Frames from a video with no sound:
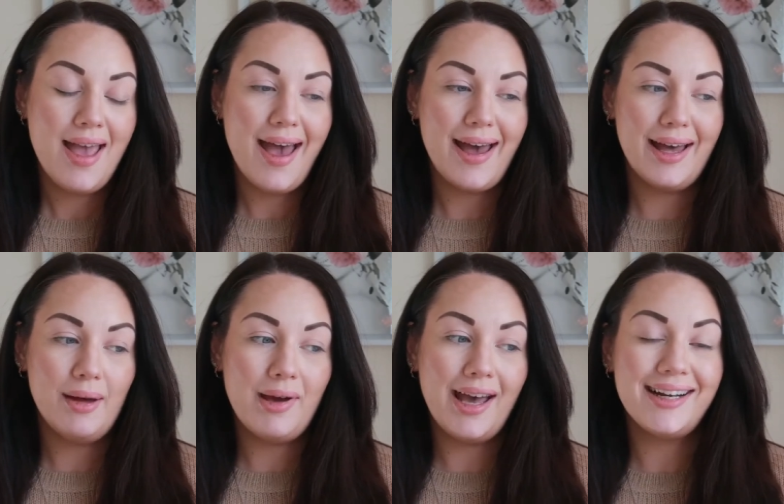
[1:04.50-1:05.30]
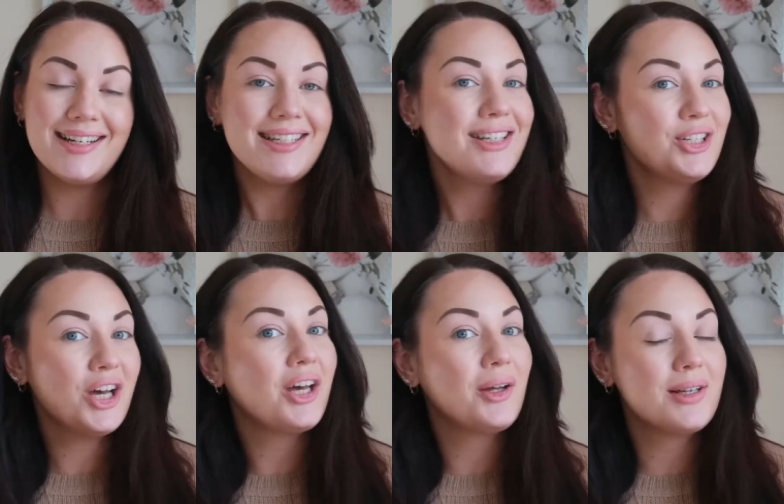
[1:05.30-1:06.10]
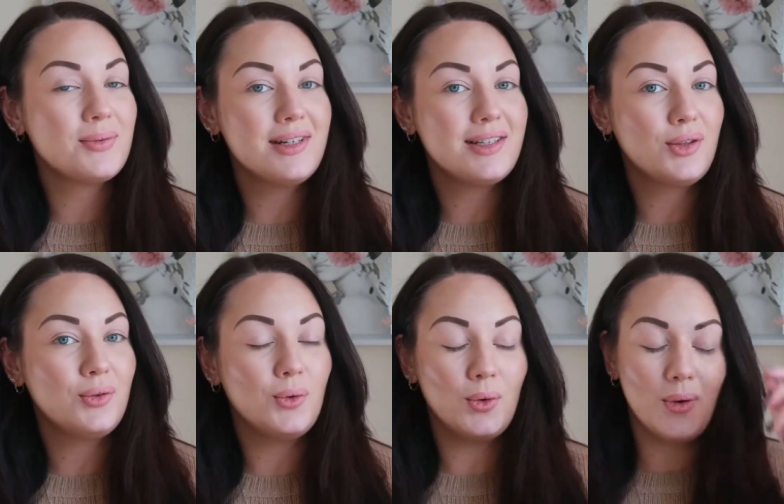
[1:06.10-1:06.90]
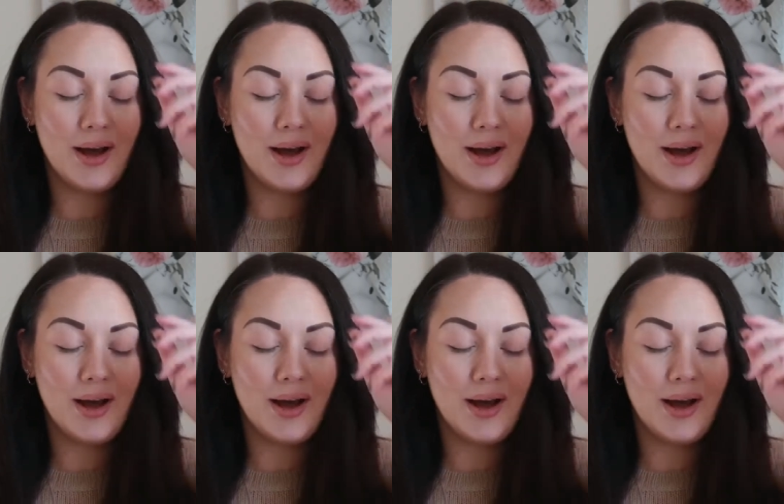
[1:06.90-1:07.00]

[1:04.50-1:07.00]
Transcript: and it didn't go as well as I thought.